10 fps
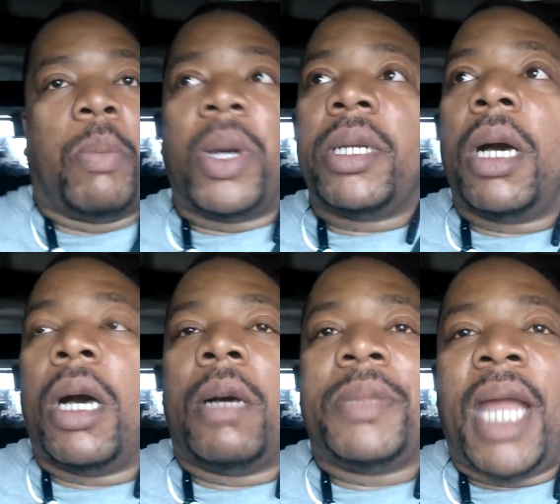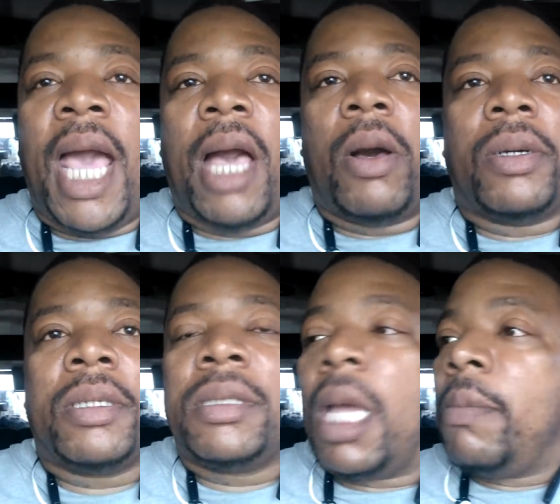but um, now
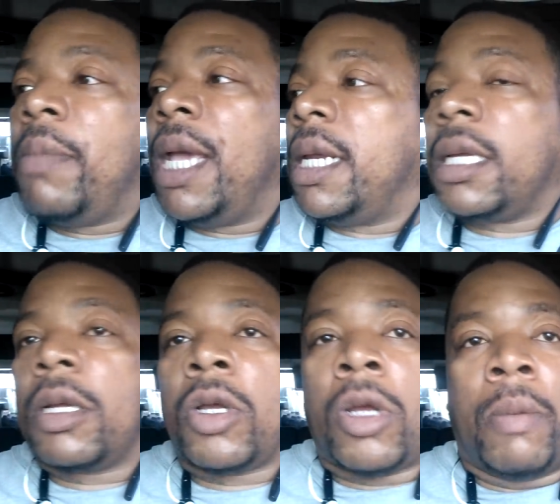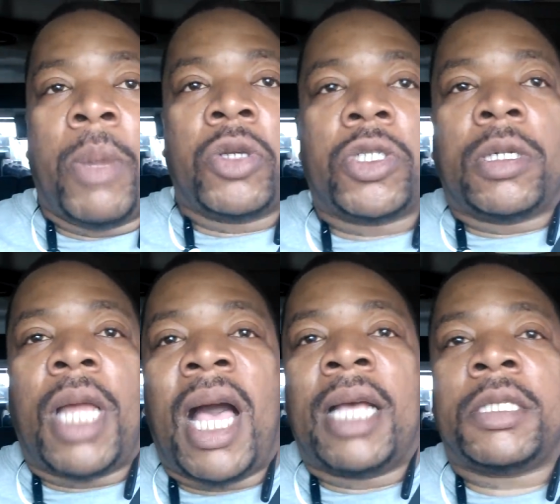they made it
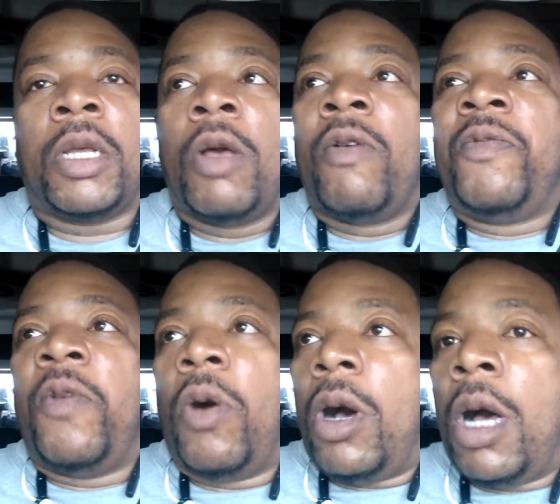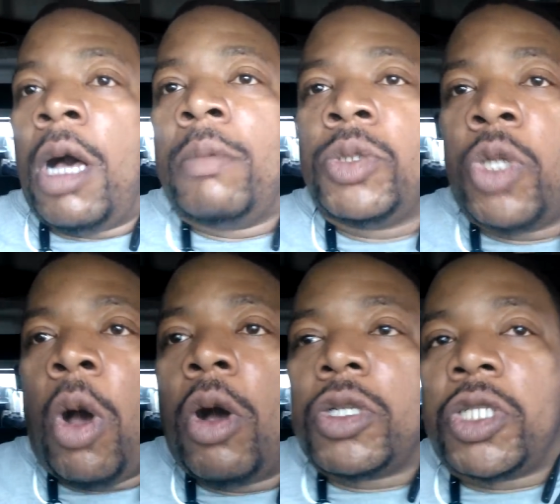commercialized for um,
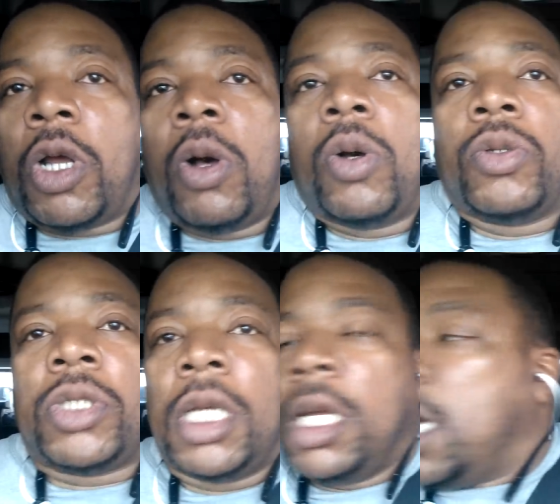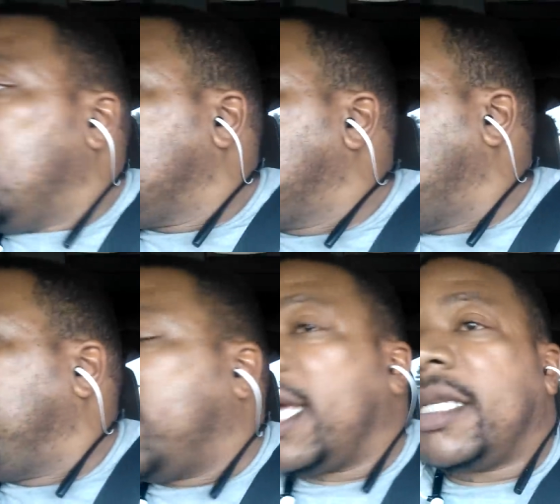dog shows and
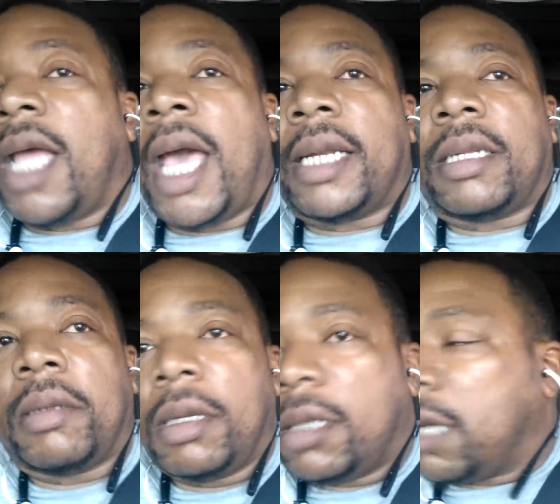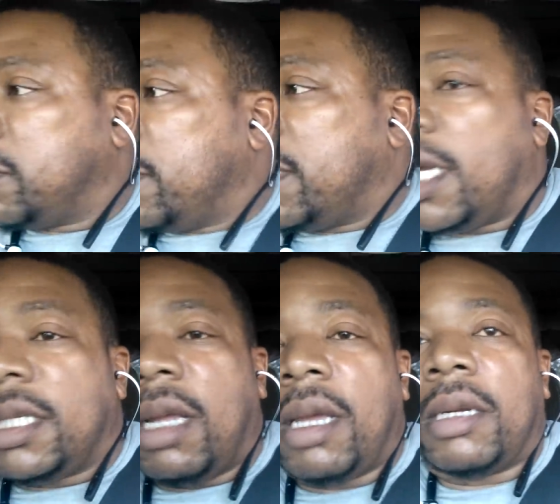stuff like that. That's what they
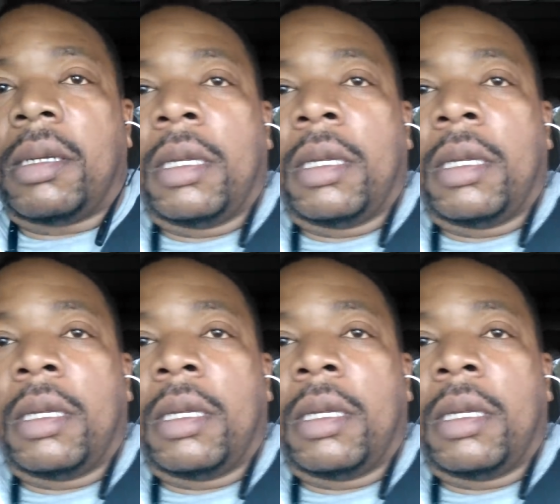did